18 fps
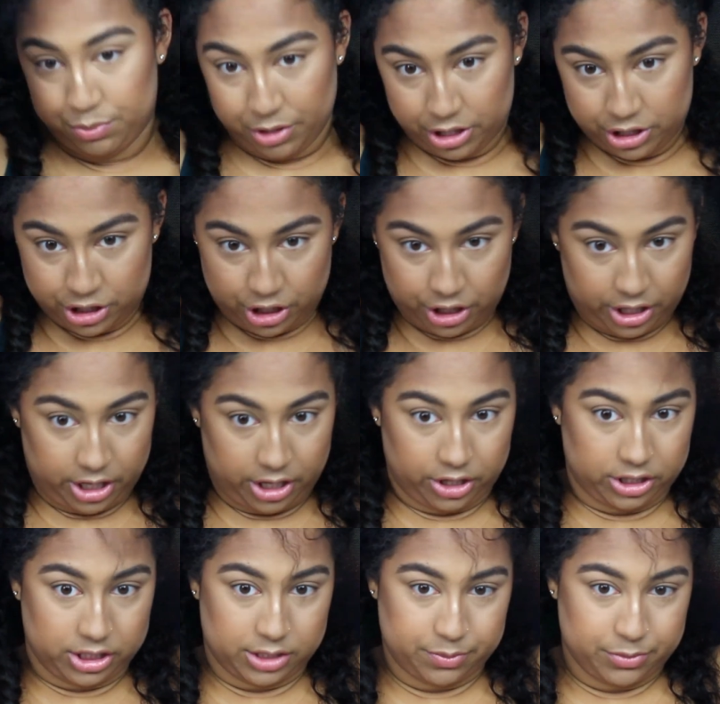brush your
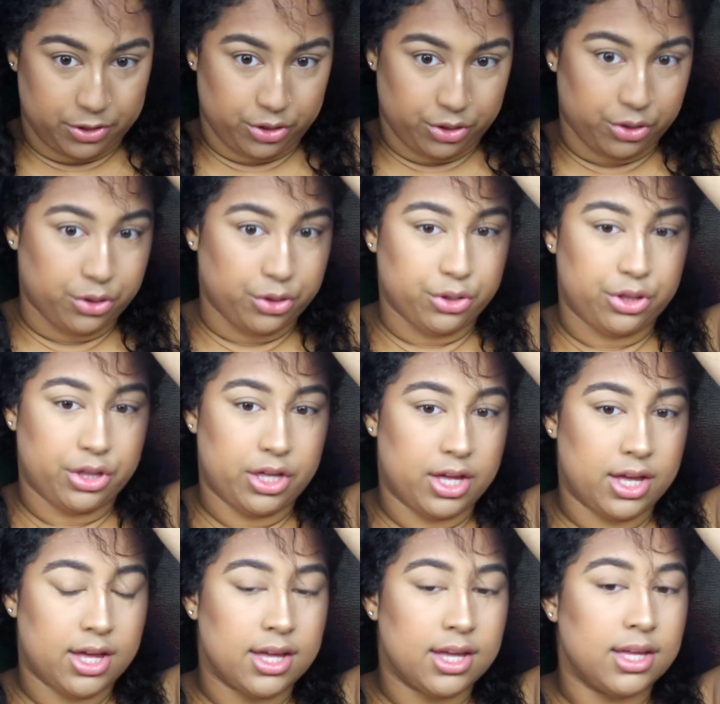hair smooth
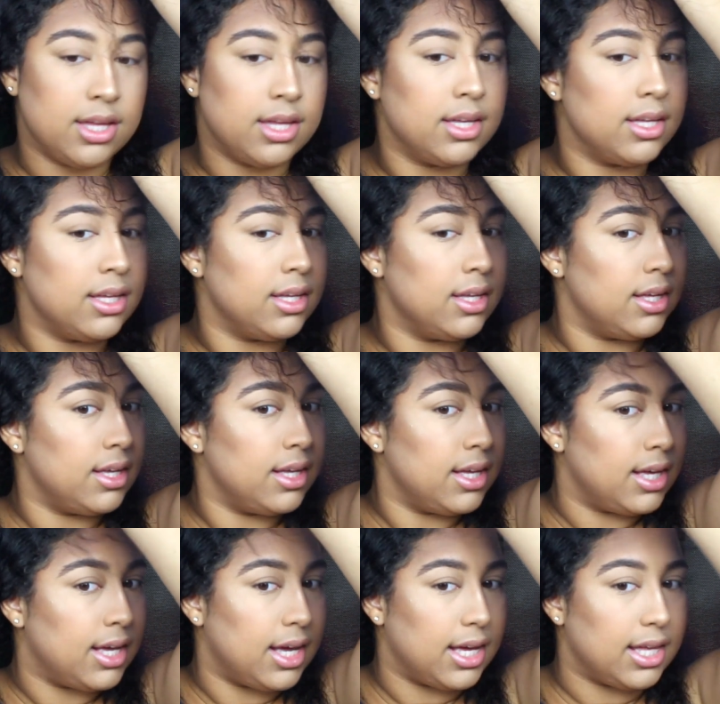
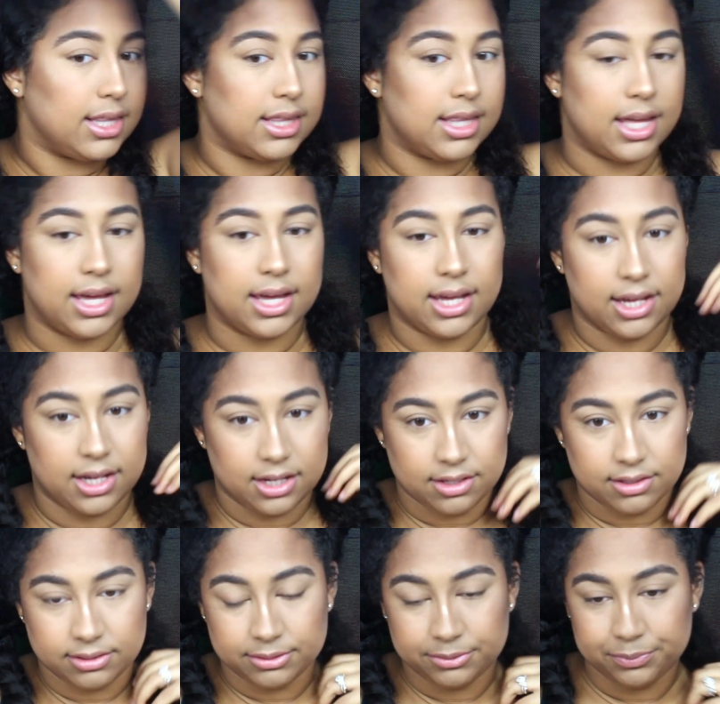and
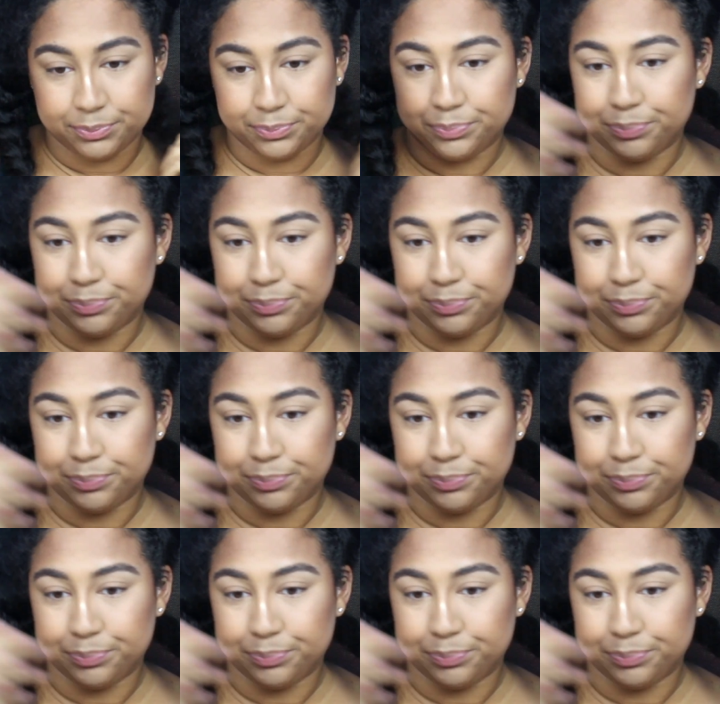then